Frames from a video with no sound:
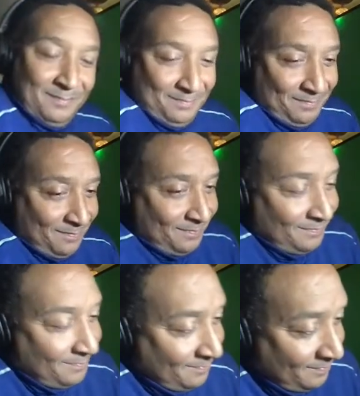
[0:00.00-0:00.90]
We also
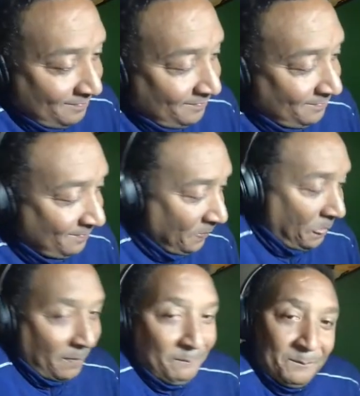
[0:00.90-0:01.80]
have to speak
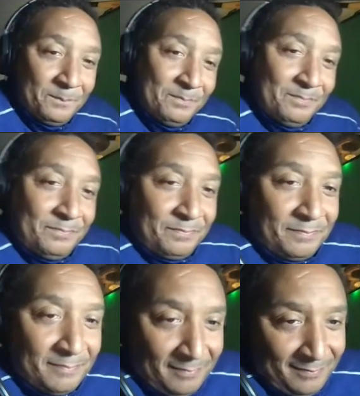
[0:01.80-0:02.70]
to the
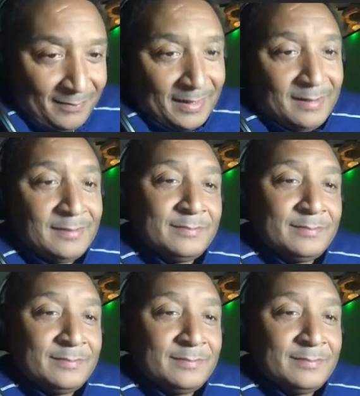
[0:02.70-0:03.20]
abject